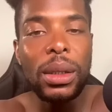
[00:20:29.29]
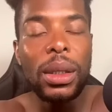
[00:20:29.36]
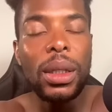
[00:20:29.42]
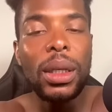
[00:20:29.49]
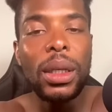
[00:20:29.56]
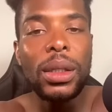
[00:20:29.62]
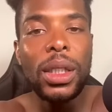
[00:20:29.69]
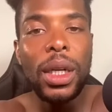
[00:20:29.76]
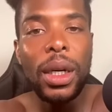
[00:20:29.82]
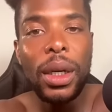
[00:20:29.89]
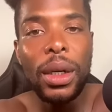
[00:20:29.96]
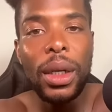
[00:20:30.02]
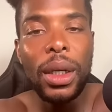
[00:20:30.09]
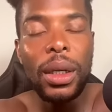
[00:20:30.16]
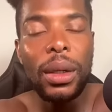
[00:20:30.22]
the
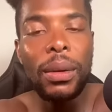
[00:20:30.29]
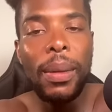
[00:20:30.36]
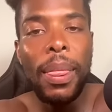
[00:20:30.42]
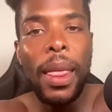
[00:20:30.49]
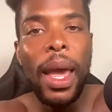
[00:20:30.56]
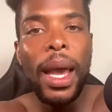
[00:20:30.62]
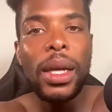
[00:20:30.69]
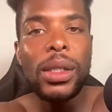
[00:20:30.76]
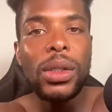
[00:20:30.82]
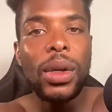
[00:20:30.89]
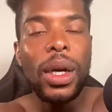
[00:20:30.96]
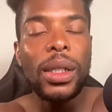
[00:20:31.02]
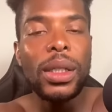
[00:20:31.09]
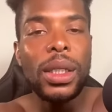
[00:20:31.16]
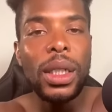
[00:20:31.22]
attorney has to
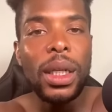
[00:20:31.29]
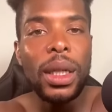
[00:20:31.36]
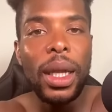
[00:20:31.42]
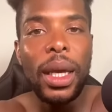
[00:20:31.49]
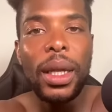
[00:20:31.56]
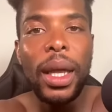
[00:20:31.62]
articulate